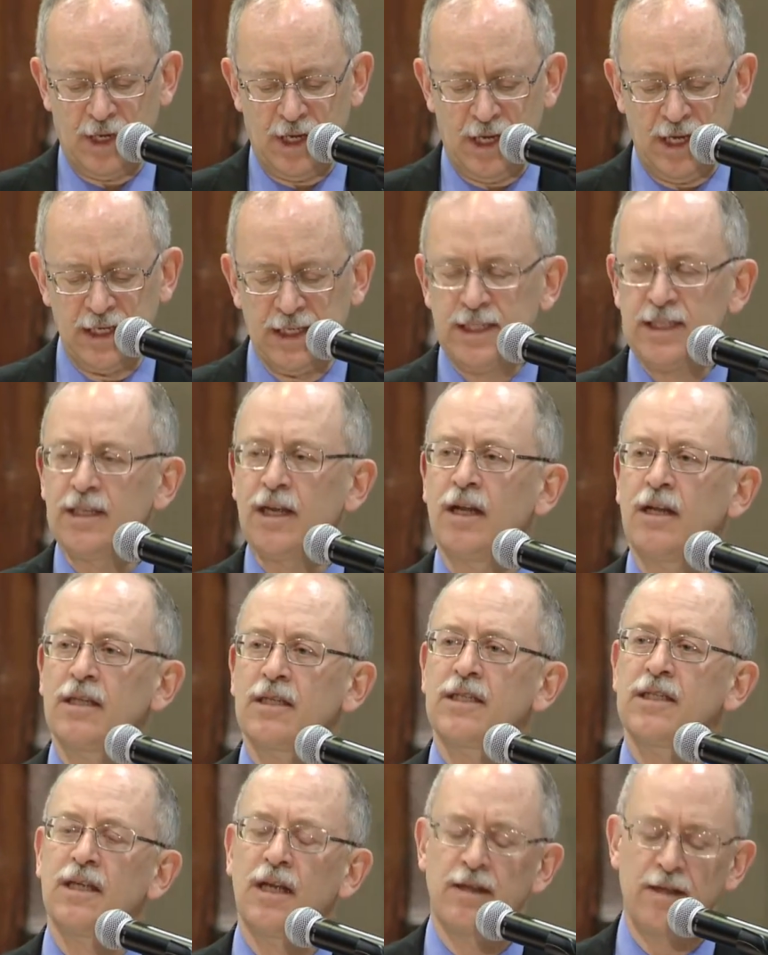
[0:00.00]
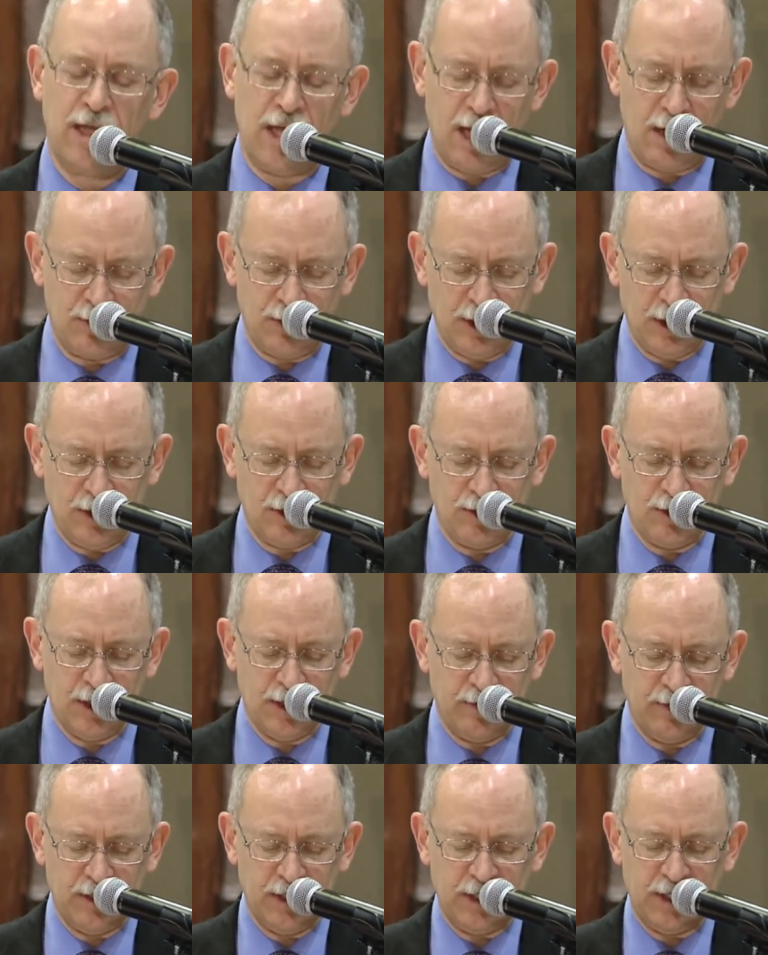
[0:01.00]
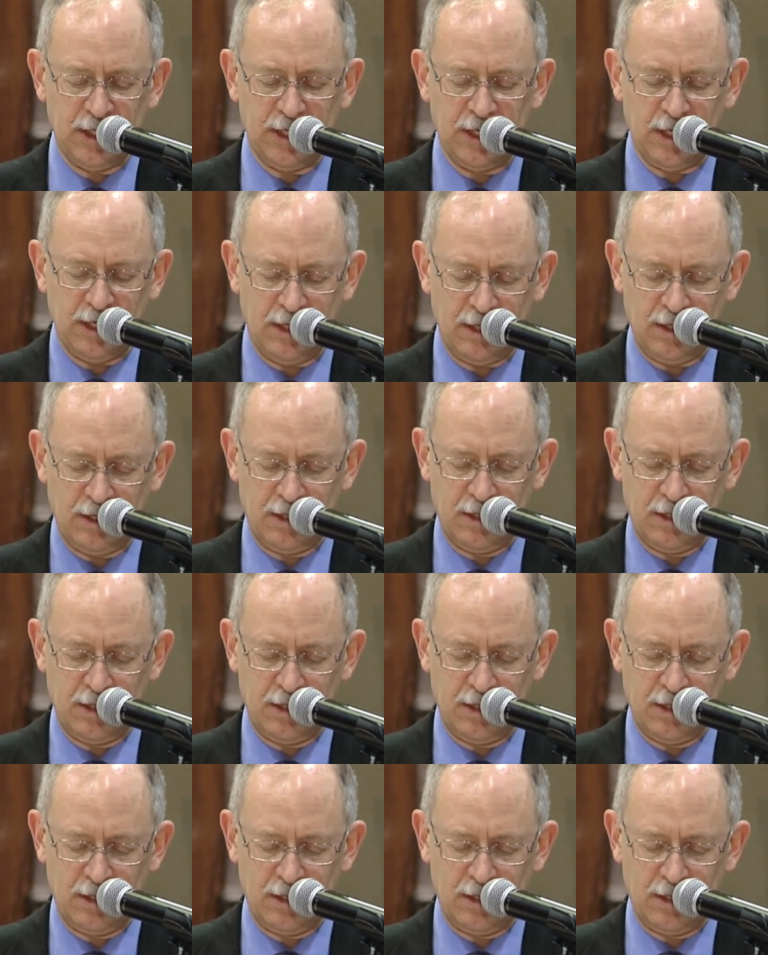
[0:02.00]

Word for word: He sulks on the outskirts of the city.